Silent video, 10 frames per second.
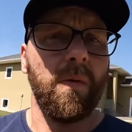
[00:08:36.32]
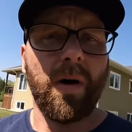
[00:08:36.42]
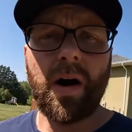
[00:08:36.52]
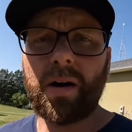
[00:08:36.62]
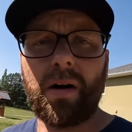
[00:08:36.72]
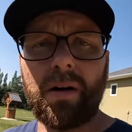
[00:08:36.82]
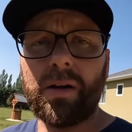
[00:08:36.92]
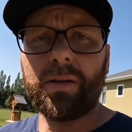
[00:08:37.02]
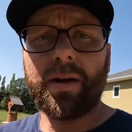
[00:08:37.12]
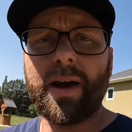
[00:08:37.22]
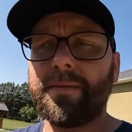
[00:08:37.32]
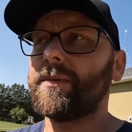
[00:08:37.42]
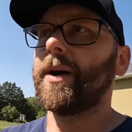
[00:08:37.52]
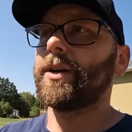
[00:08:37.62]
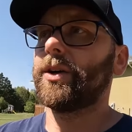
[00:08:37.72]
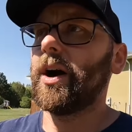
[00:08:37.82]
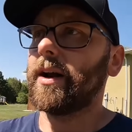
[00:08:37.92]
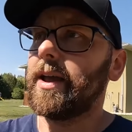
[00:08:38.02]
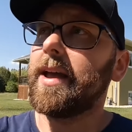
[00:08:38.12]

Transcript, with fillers: walk all the way up to my truck